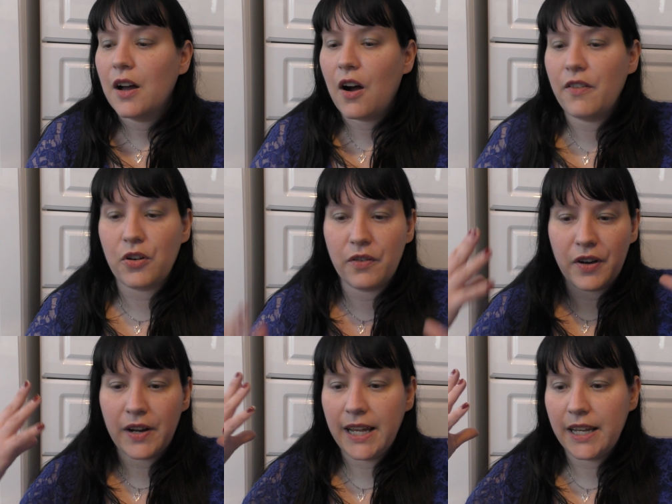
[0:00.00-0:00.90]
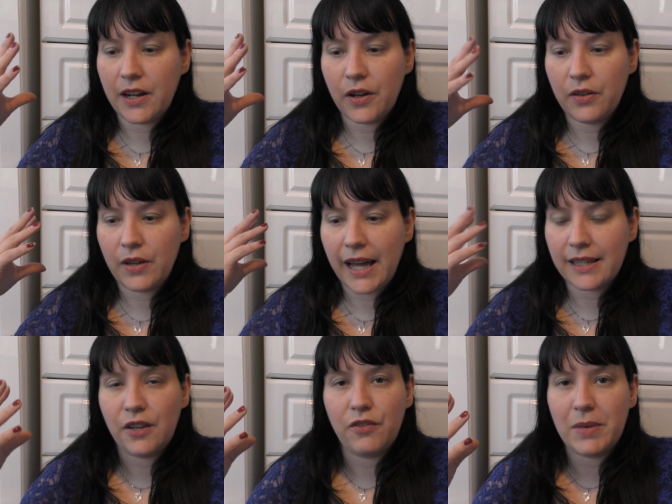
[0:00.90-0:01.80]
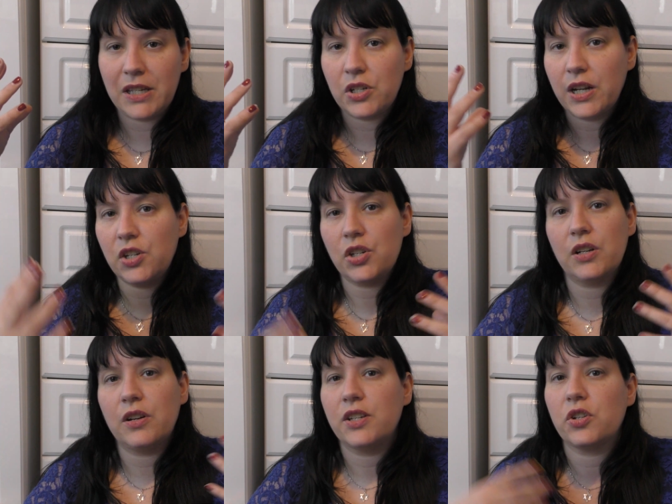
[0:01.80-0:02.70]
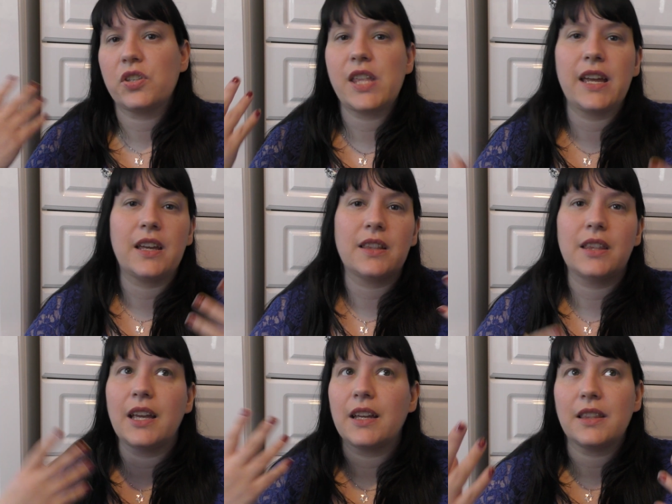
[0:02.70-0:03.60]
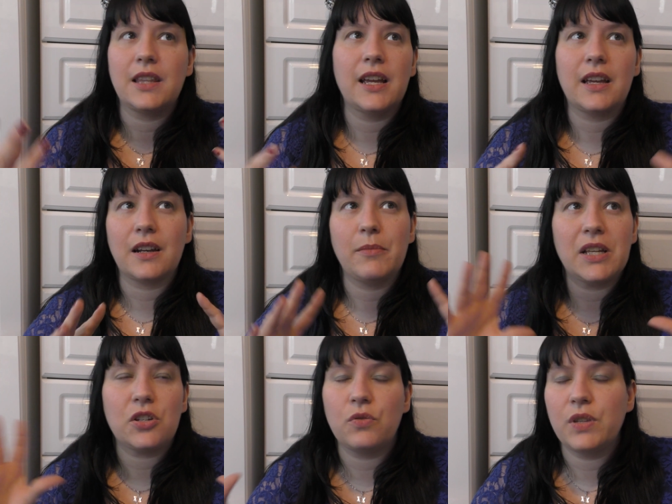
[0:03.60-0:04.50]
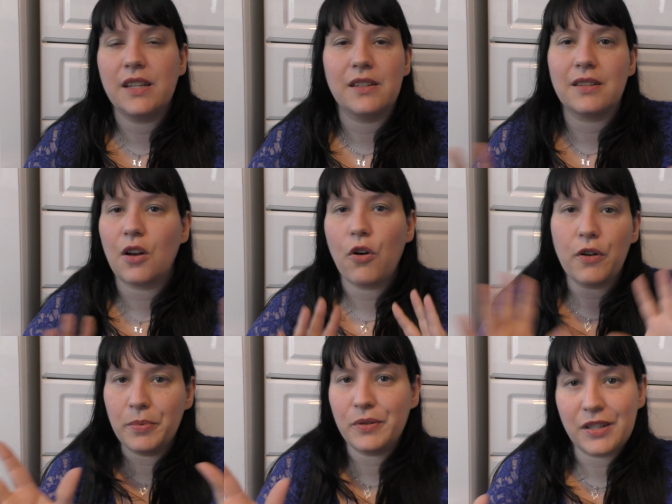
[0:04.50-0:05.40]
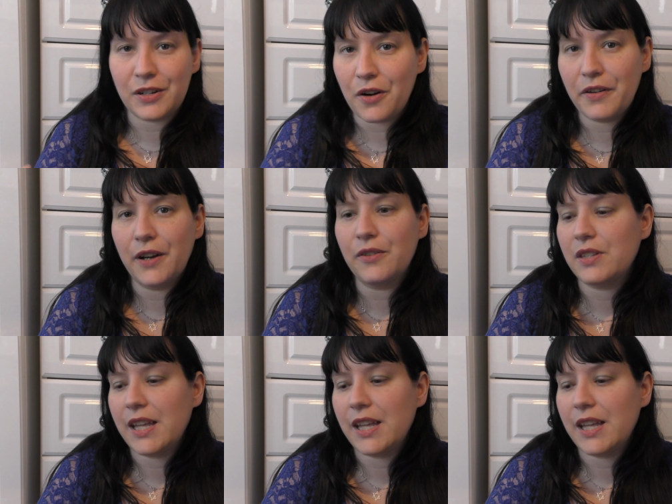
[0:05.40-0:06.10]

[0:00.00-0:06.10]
I've got a very, you know, active imagination and I just think and think and think and imagine all these horrible scenarios,